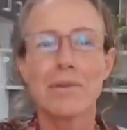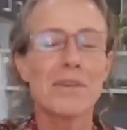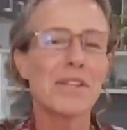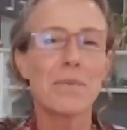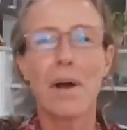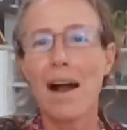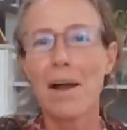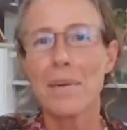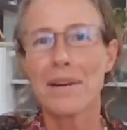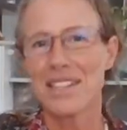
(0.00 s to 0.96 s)
which is why
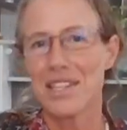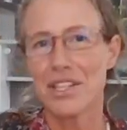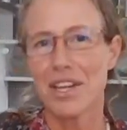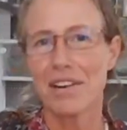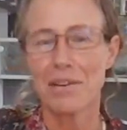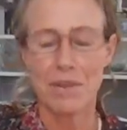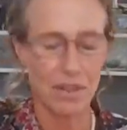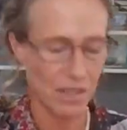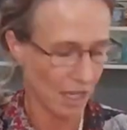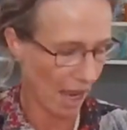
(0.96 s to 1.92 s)
I wanted to share it with
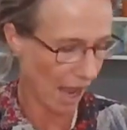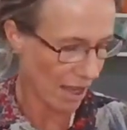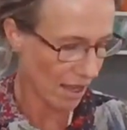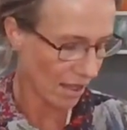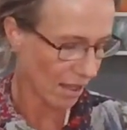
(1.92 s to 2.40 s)
you today.